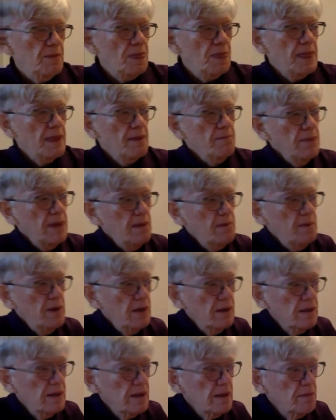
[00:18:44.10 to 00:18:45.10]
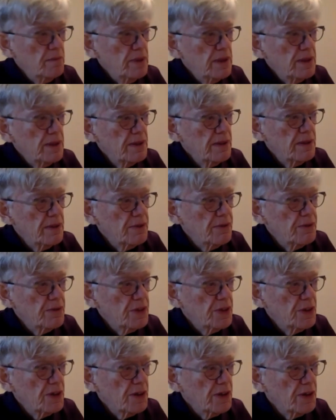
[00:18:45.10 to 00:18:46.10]
Maybe a little bit
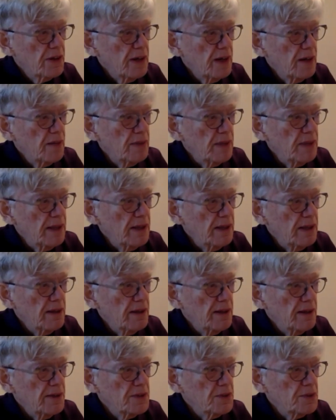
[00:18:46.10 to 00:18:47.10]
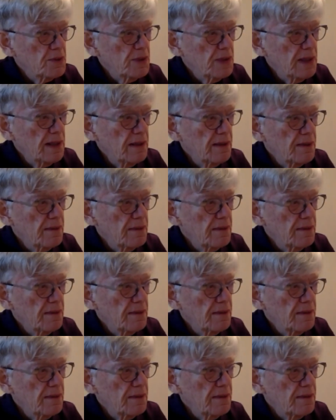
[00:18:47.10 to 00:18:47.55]
darker up here as well.